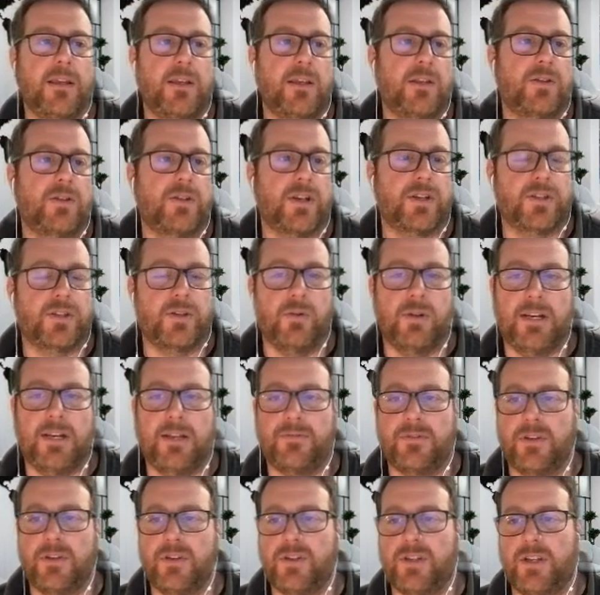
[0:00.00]
just do a
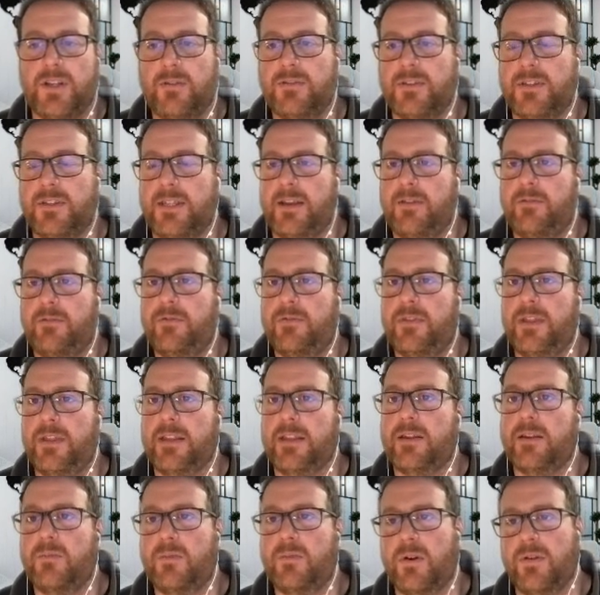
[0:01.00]
lift and shift and then think
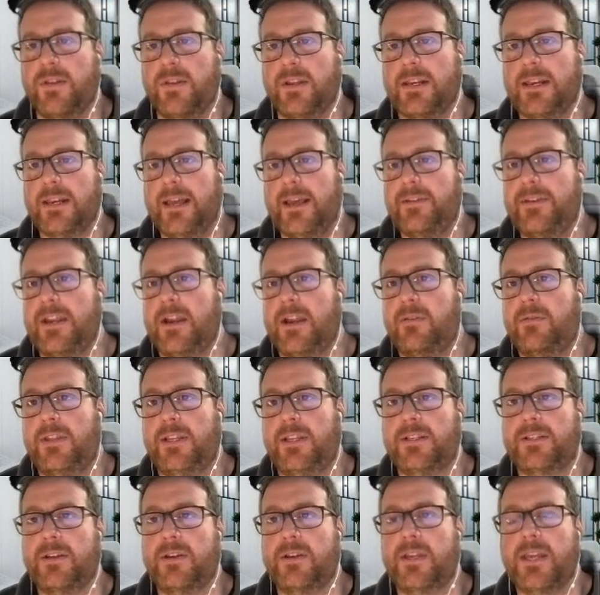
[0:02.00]
we're in the cloud and
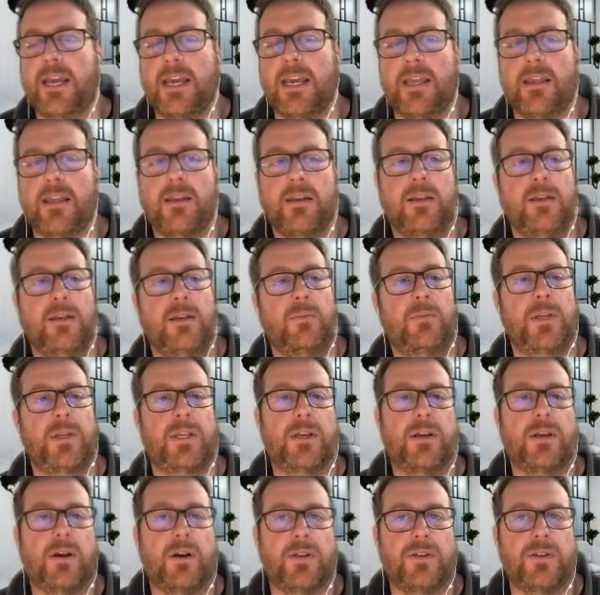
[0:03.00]
everything's okay,
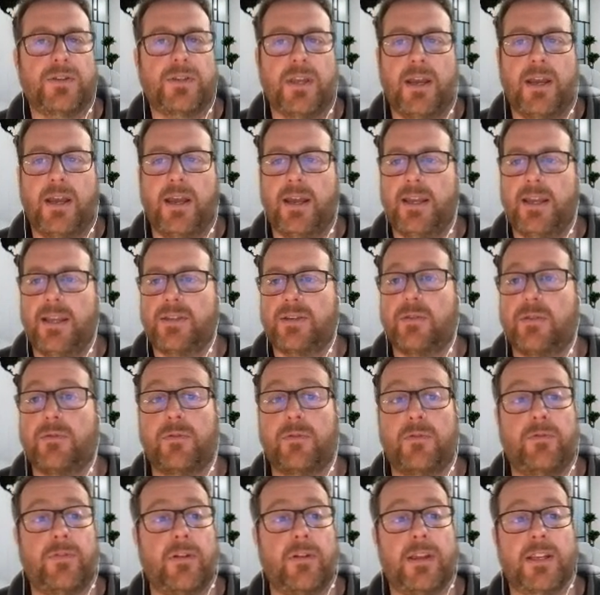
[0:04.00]
because it's
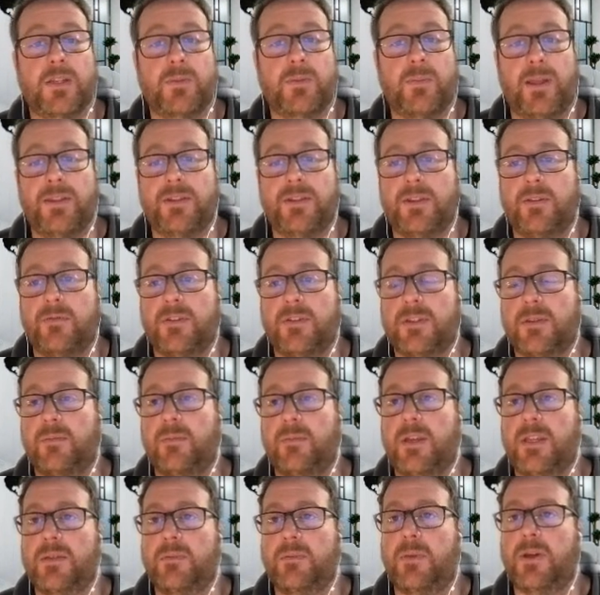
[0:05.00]
often very expensive.
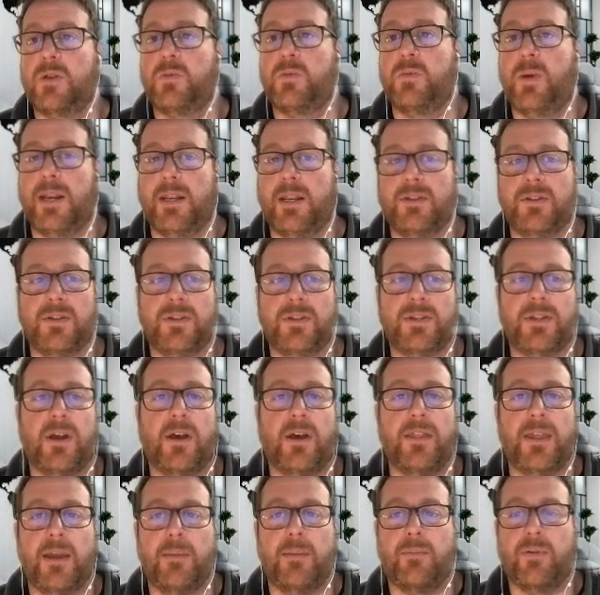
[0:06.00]
It's much better to start
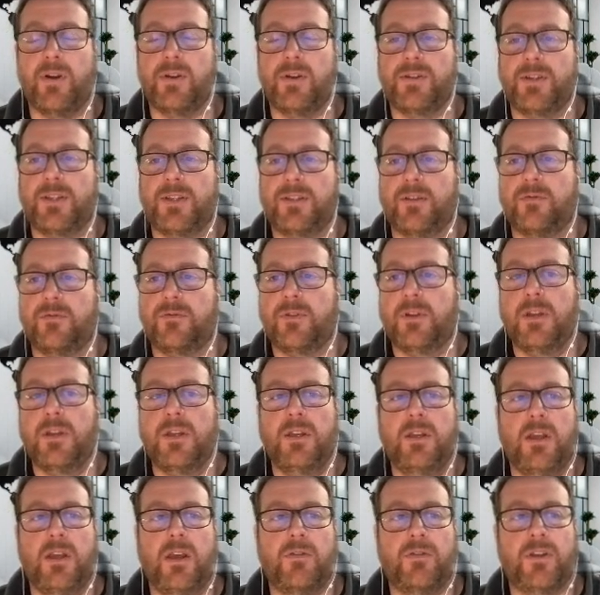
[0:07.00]
that process of
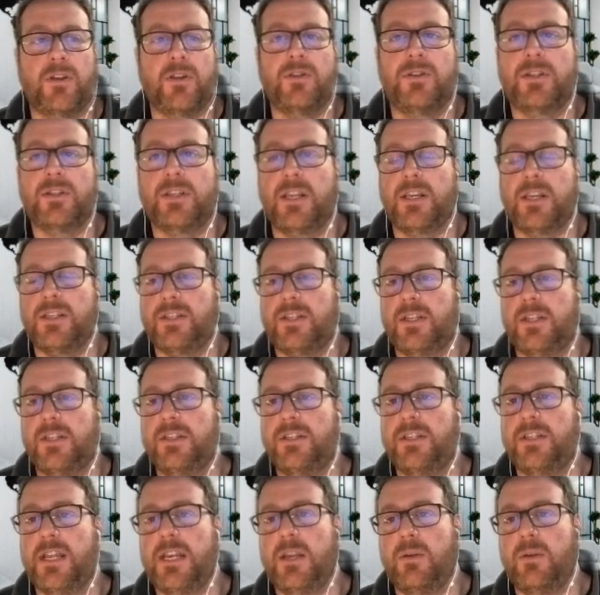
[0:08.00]

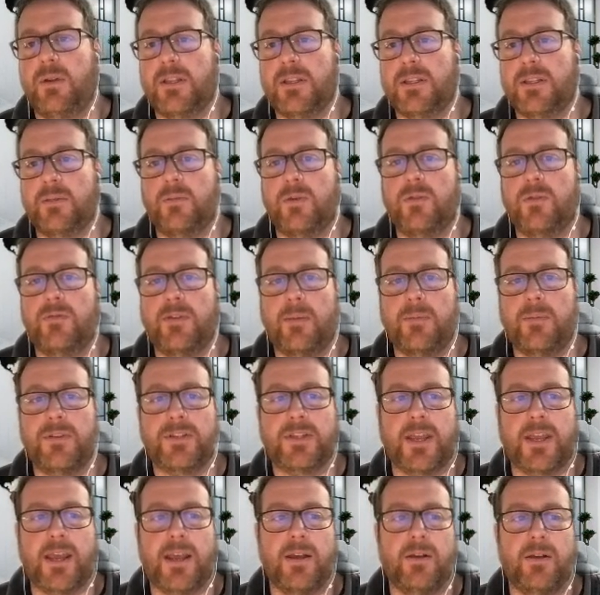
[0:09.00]
continuing to move up the
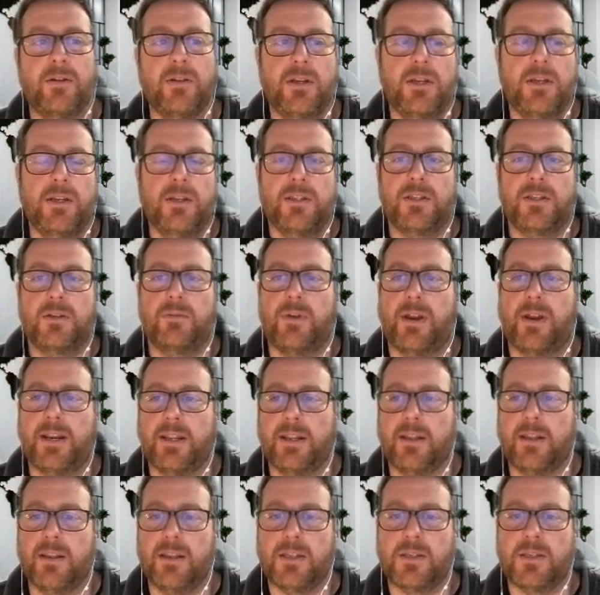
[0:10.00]
scale to
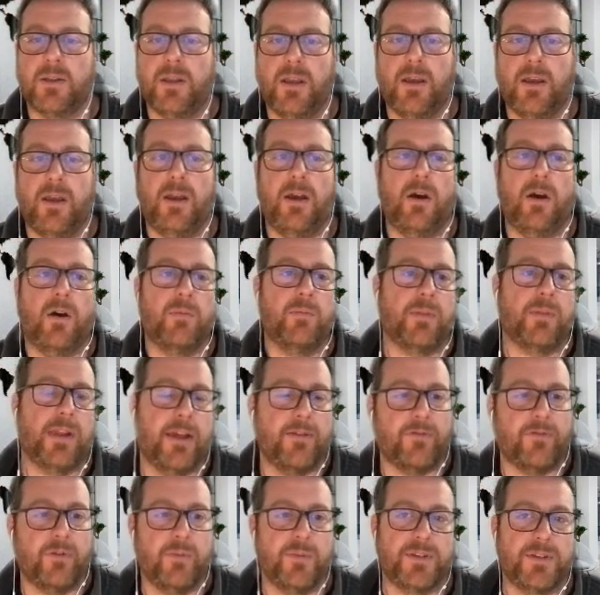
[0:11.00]
running as, on
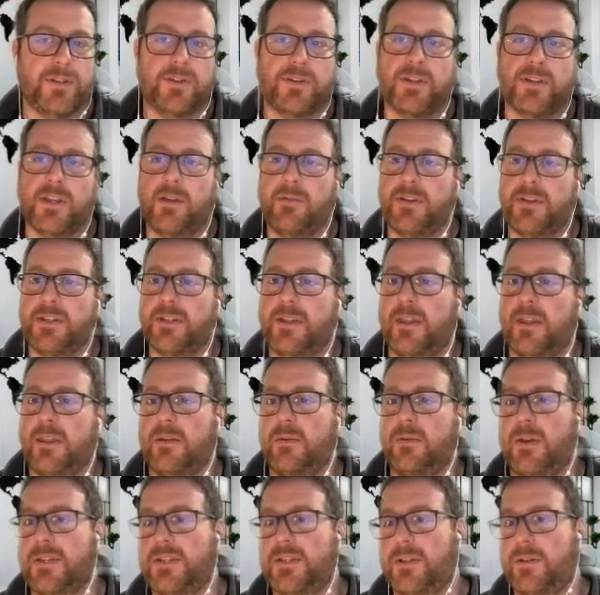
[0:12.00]
platforms as a service.
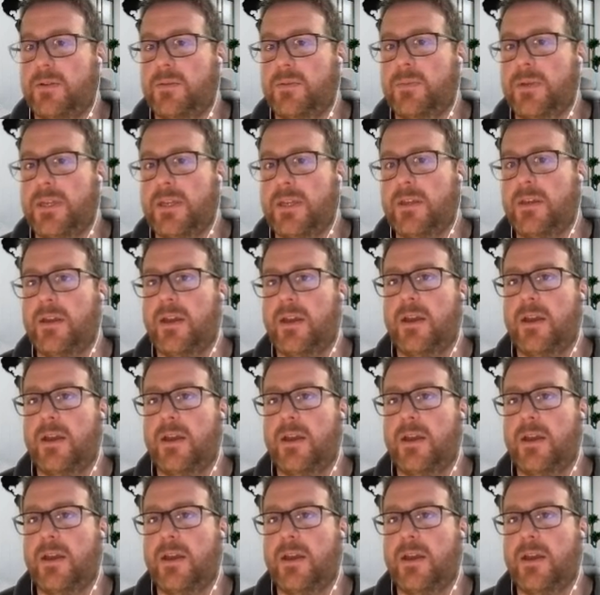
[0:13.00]
Otherwise, you'll be